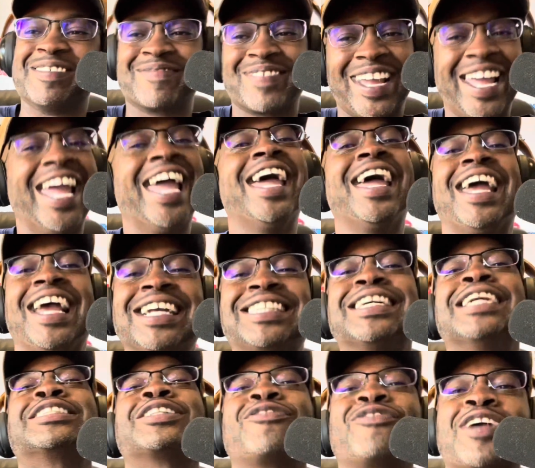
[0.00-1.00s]
He
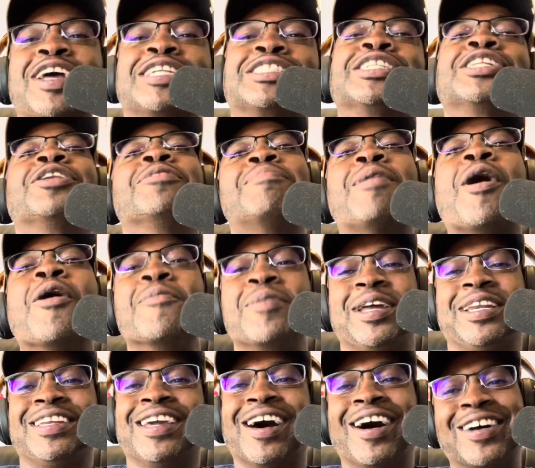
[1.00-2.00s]
takes advantage of the
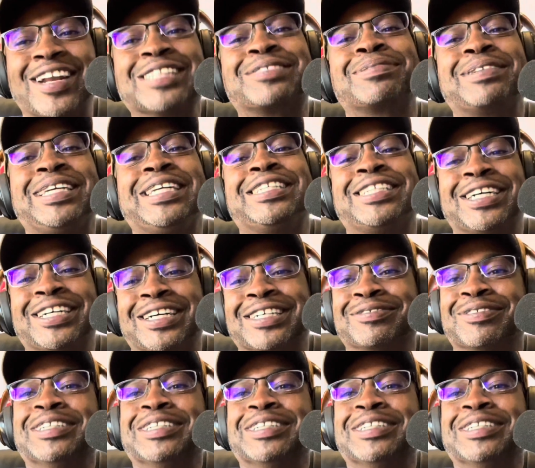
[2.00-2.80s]
moment, y'all. That's what he does.